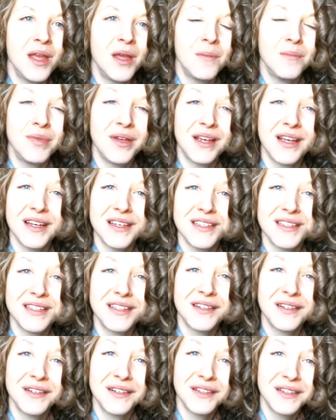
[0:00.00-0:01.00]
Because
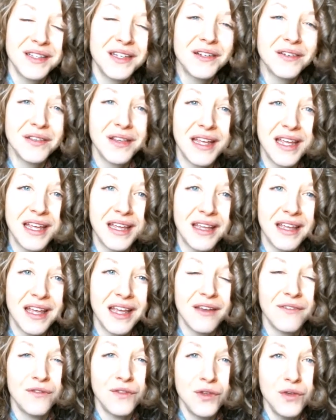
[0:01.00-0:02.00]
clearly,
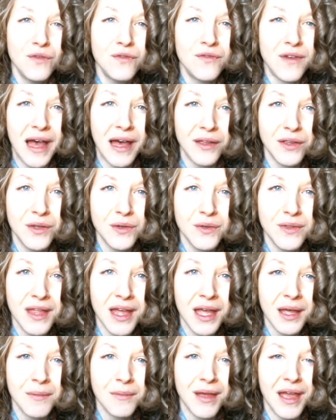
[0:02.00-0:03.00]
if you value
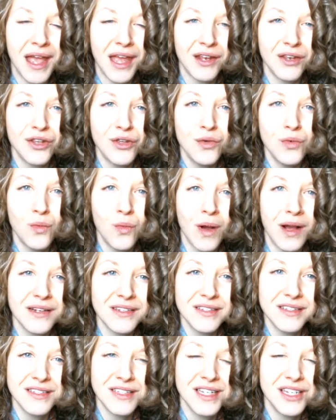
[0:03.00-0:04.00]
them and you want
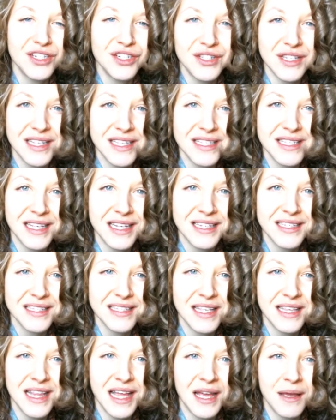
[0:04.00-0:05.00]
to teach these things
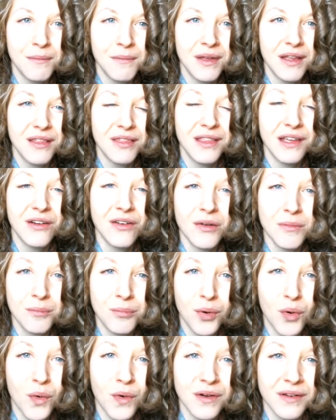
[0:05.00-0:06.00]
to them, they're
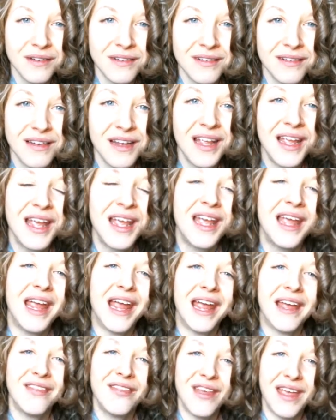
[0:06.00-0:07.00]
important
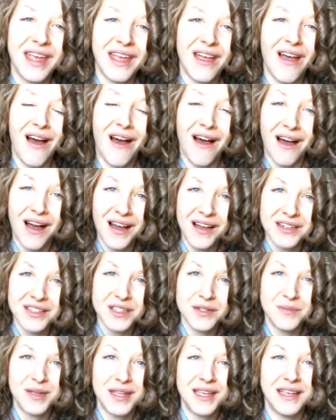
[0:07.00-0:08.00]
and they ought
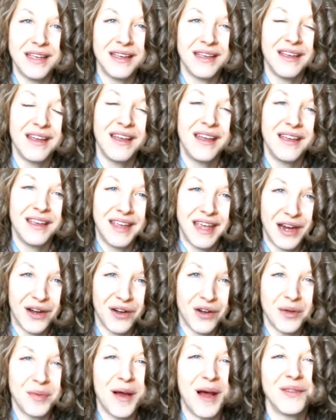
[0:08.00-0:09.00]
to be
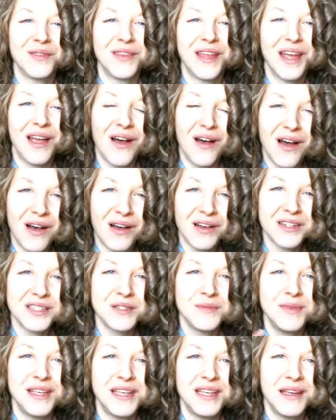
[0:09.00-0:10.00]
cared about, they ought
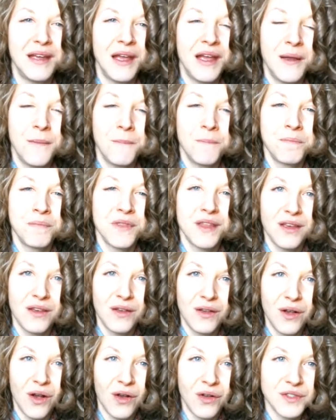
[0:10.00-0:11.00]
to be
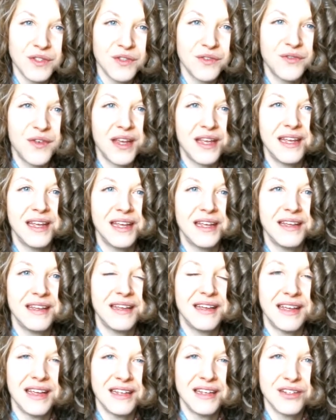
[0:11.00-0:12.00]

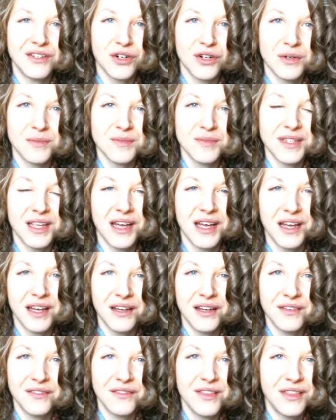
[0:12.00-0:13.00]
cultivated in terms
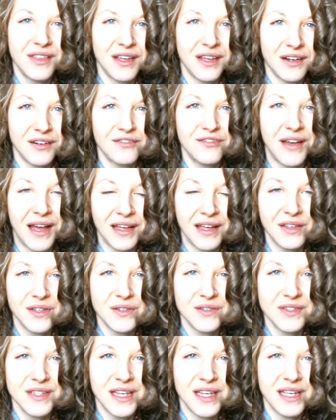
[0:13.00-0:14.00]
of their
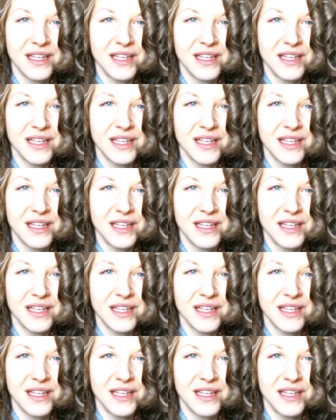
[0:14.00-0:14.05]
values.